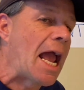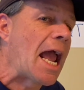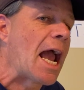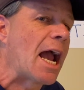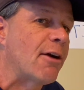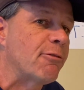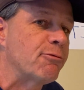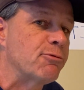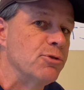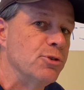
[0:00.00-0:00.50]

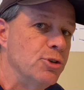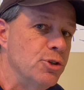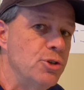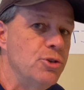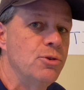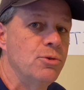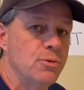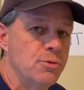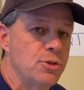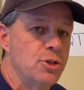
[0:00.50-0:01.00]

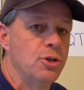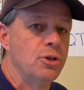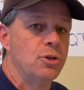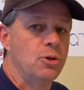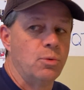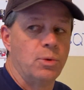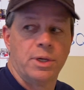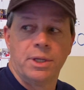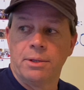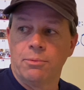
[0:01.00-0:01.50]
afternoon too
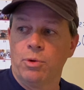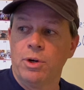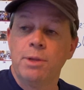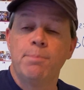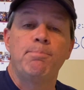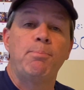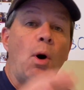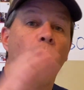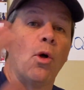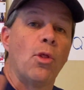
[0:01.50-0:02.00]
with
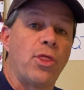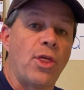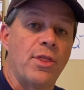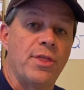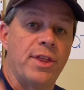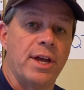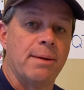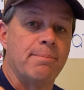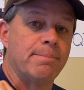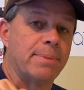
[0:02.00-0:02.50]
with both
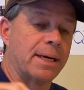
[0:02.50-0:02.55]
of them.